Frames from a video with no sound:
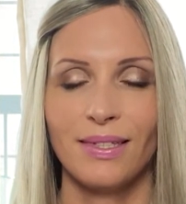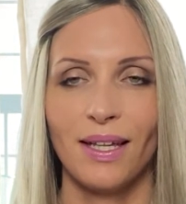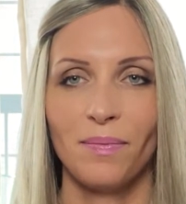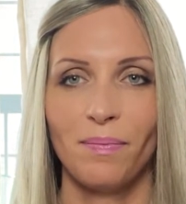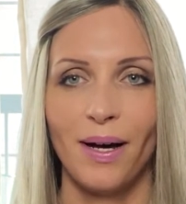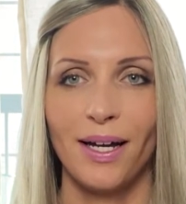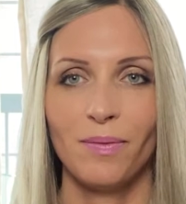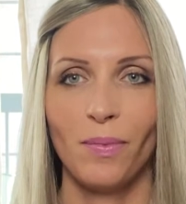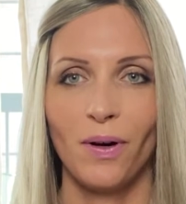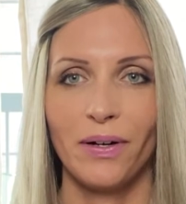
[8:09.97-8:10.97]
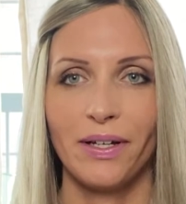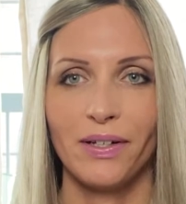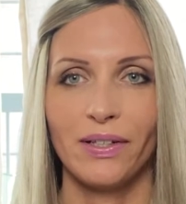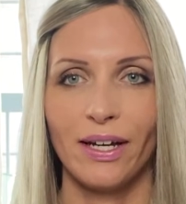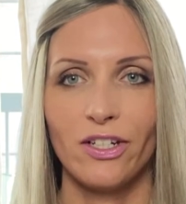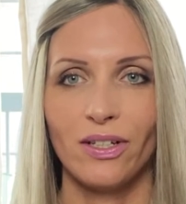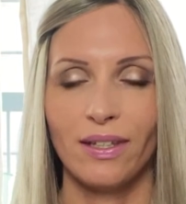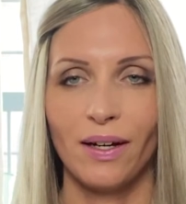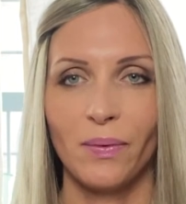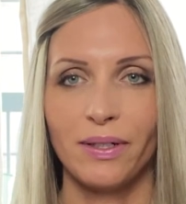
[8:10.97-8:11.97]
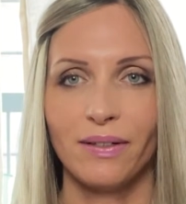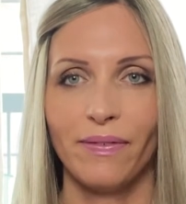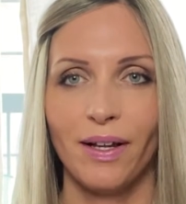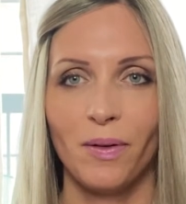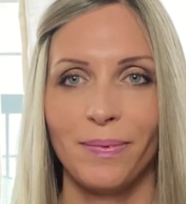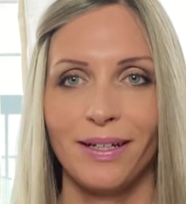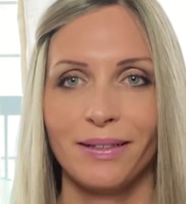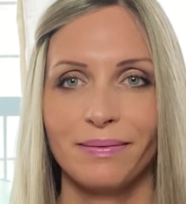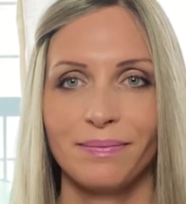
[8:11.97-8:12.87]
That mind-body connection that we're developing.